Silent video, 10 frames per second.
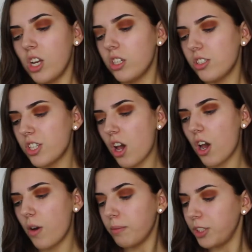So
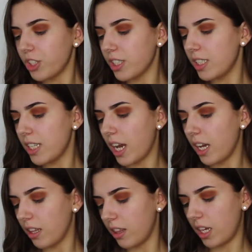I'm just going to
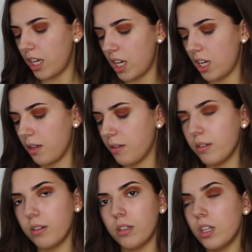take the
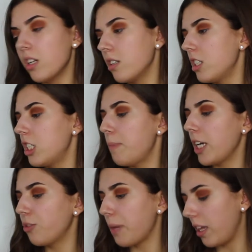
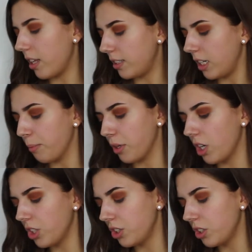Spectrum A13
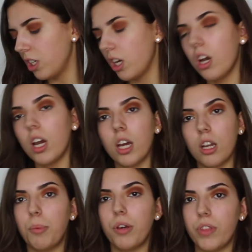brush
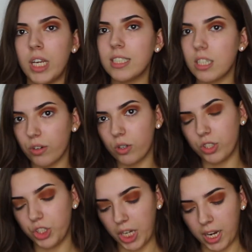and a bit of the
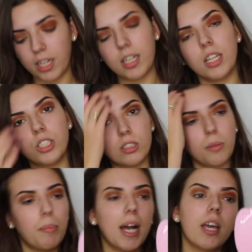terracotta shade and
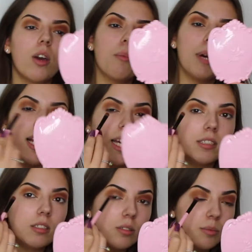just pack it on my lid.